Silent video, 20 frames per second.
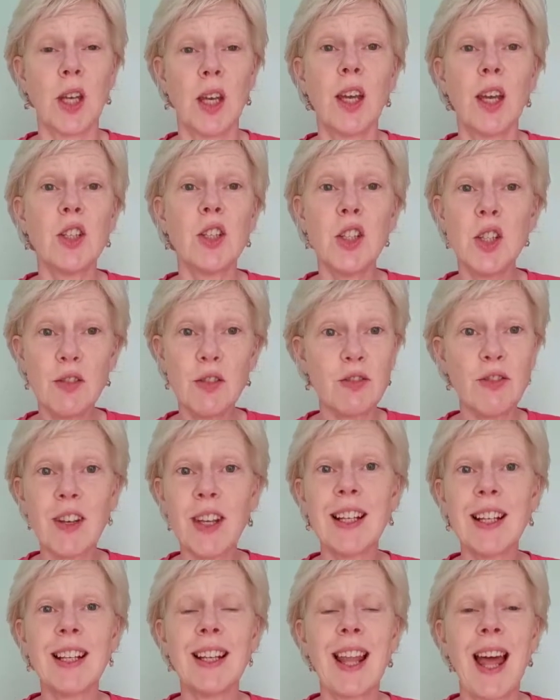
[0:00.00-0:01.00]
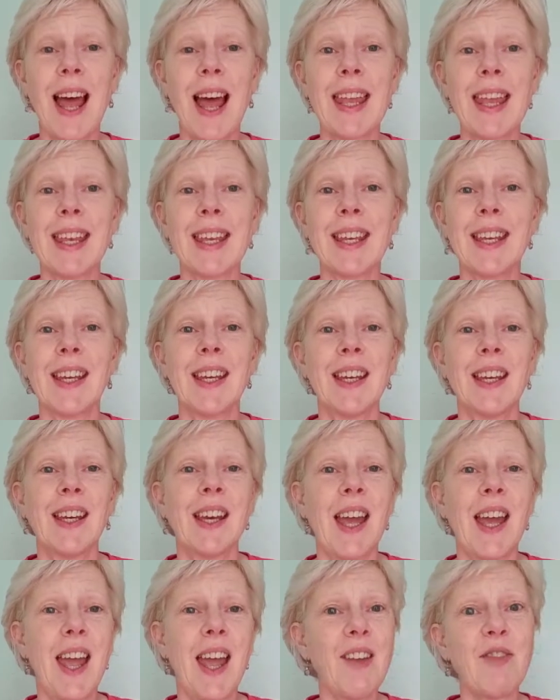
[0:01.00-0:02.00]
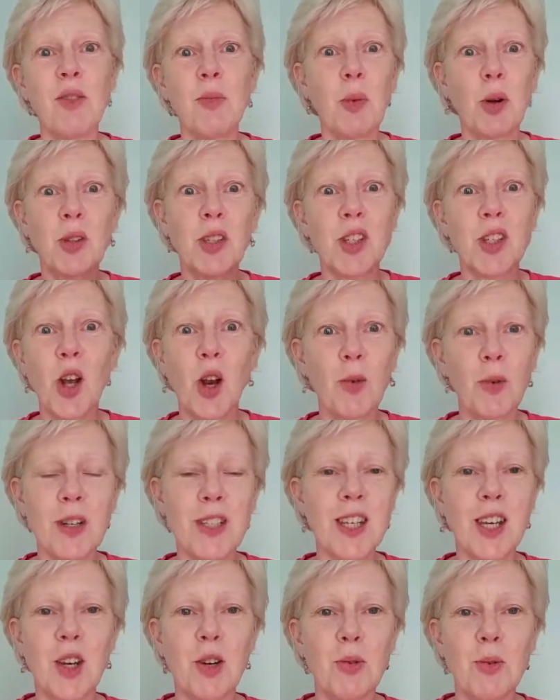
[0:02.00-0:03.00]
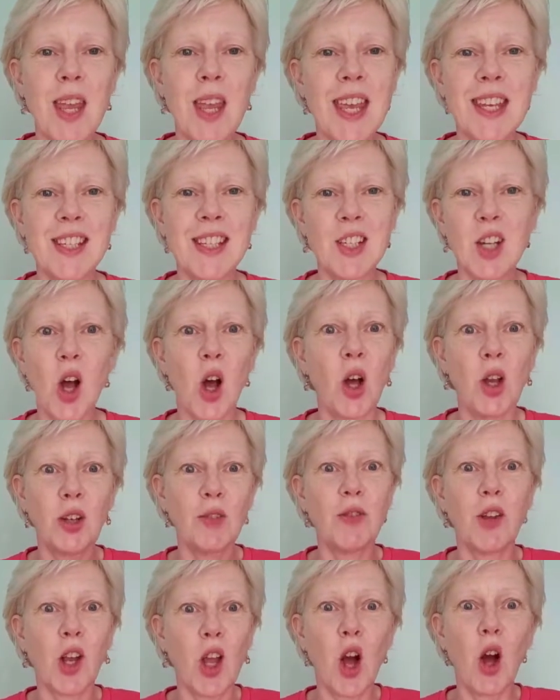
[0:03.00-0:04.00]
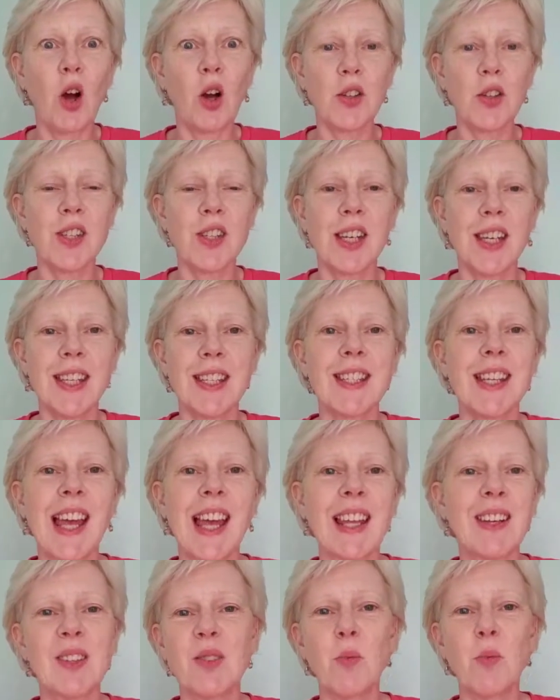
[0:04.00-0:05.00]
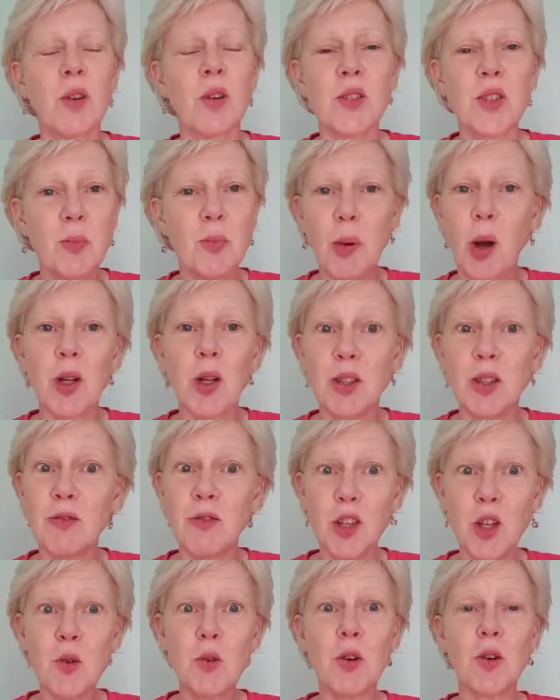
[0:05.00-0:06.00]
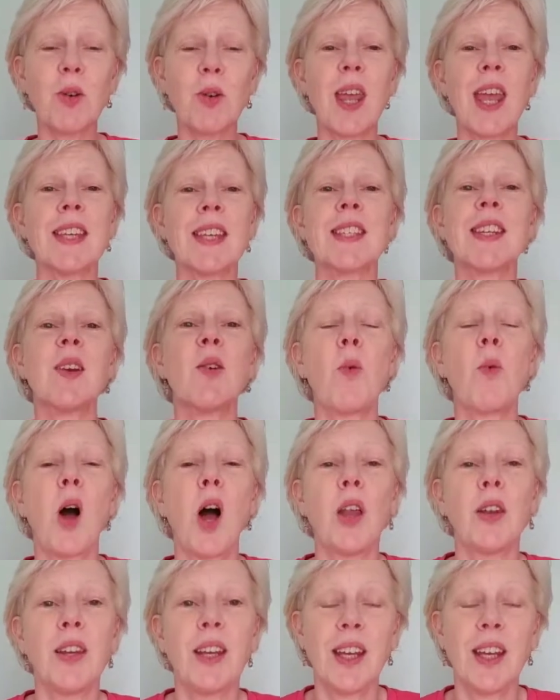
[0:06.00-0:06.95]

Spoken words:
Do you feel like everybody's already created all of the courses, and what's the point of you creating one?